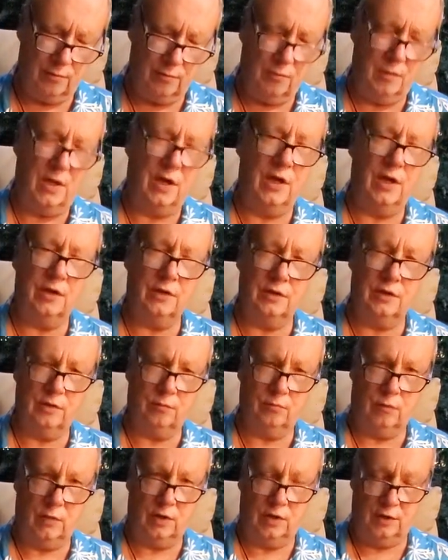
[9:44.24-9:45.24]
mainly
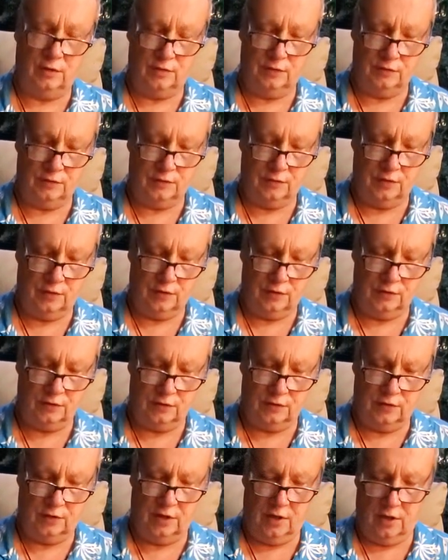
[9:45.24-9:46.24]
means is,
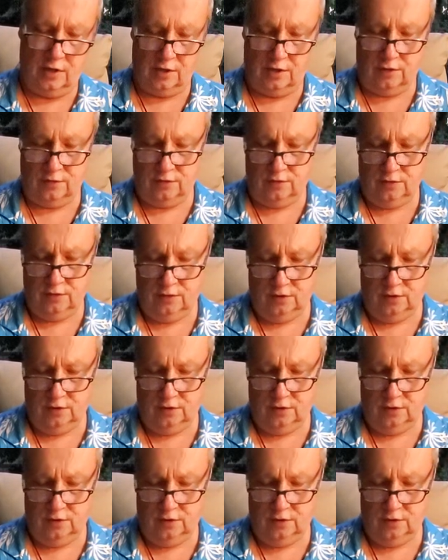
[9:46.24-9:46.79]
again,